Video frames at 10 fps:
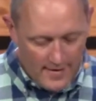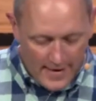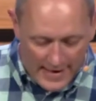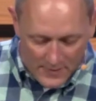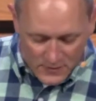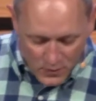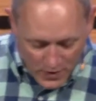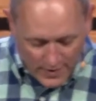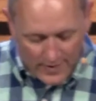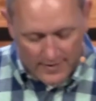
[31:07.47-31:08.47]
and he was
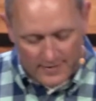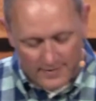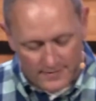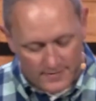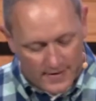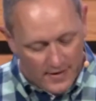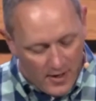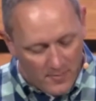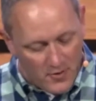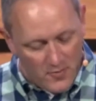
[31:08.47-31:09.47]
willing in
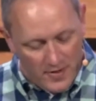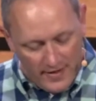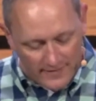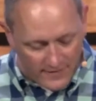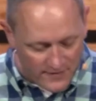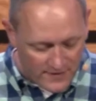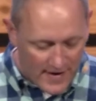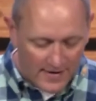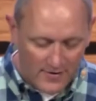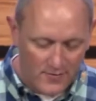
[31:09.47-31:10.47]
humble obedience to
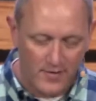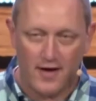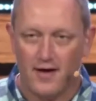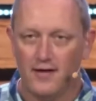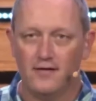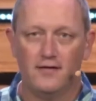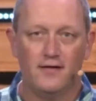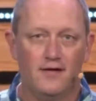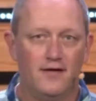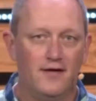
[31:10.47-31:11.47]
follow God
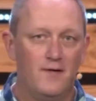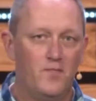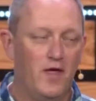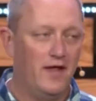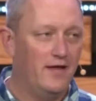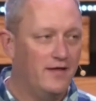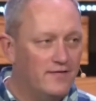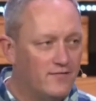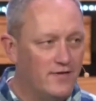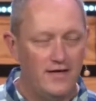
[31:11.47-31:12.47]
and
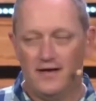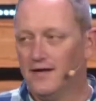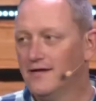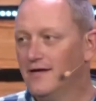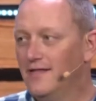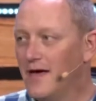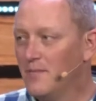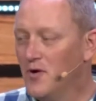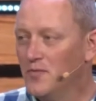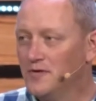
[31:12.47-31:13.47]
his leading in that
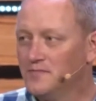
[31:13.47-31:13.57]
moment.